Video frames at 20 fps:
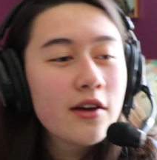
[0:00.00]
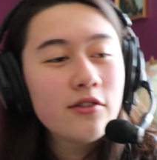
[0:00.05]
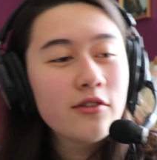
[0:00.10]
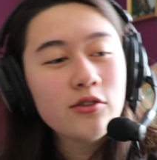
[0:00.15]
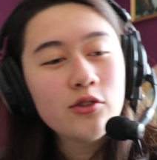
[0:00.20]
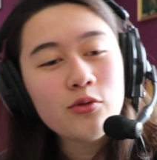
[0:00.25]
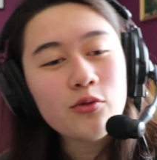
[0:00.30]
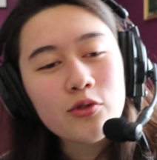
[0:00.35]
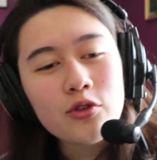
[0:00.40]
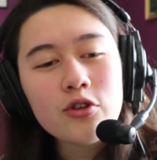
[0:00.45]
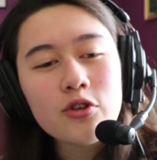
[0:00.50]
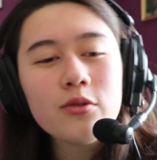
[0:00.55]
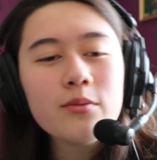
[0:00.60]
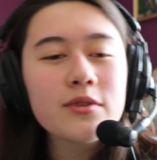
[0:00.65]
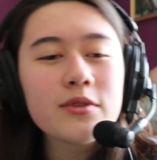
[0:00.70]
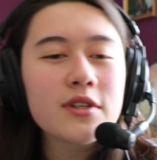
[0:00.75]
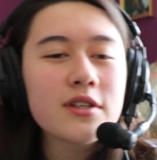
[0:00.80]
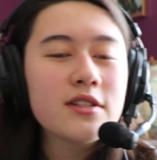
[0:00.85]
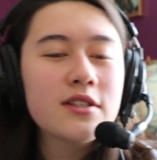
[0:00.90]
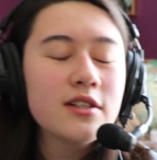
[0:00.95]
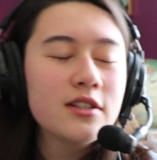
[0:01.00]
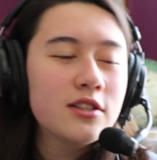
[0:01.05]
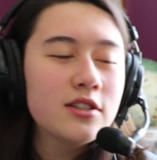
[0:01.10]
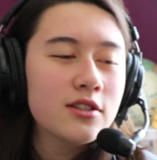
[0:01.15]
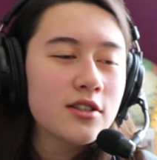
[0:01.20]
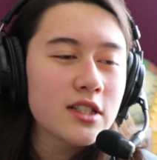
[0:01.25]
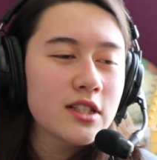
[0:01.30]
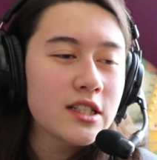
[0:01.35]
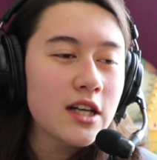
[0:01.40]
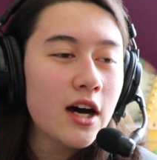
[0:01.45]
in the rooms listening to
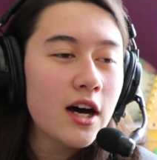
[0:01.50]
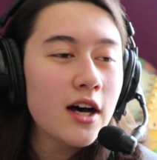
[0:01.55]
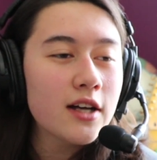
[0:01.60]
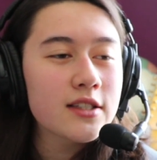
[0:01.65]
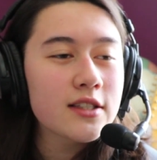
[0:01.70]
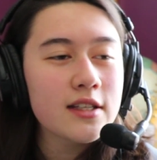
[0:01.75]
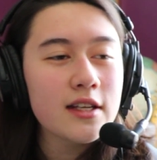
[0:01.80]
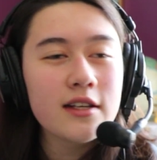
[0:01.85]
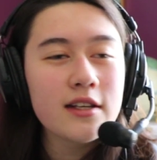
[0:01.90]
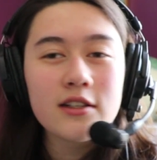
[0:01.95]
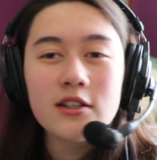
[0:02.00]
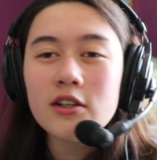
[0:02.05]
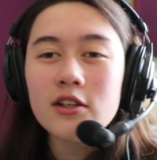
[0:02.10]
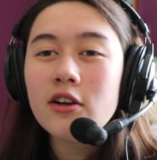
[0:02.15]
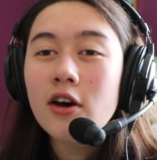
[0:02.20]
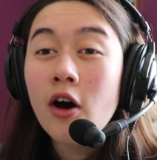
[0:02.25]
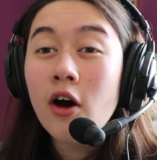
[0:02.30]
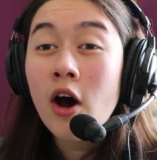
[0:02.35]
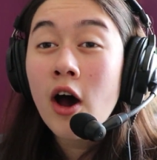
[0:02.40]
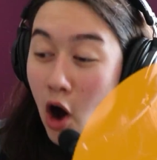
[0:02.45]
the talks, and, you know,